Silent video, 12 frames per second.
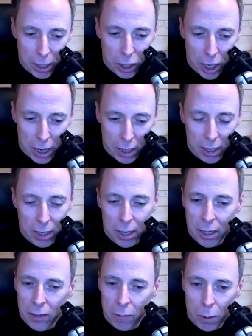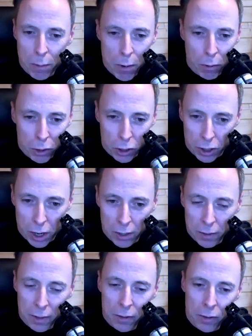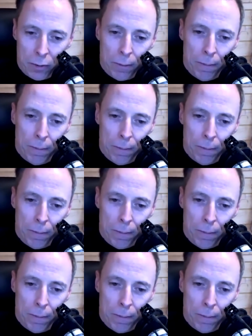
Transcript: channel to promote your content too.